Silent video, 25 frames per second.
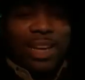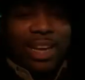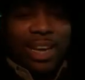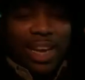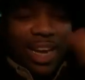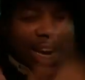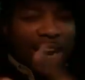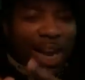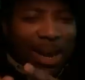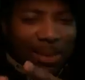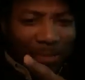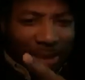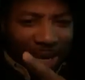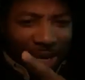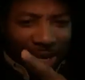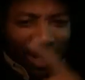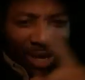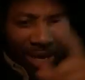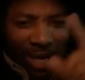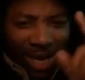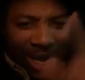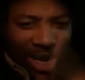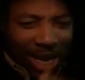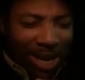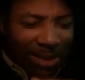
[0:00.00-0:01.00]
Hear me,
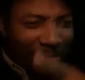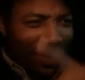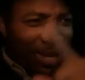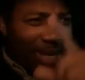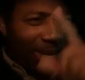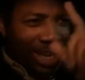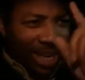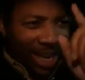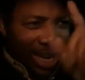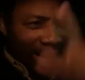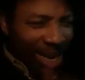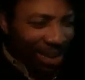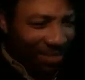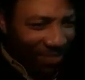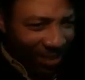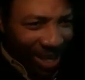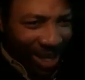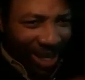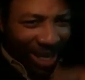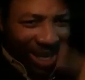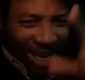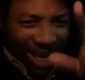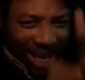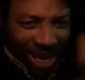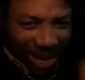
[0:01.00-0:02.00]
hear me, hear
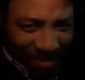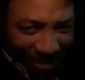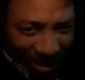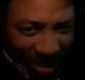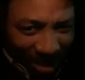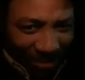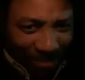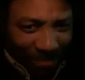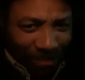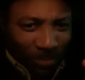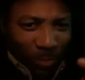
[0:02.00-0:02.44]
me, hear me.